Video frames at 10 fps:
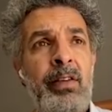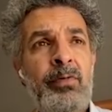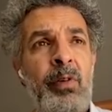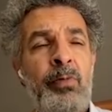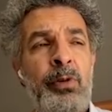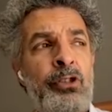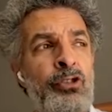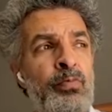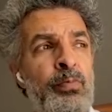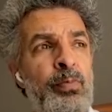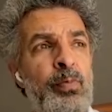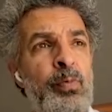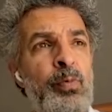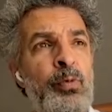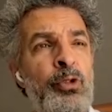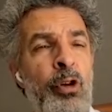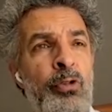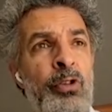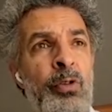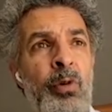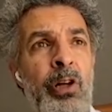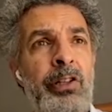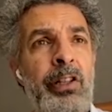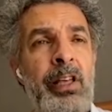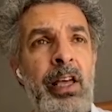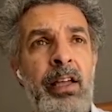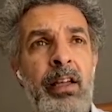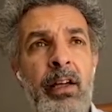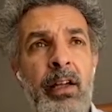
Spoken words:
They've always shown to the world that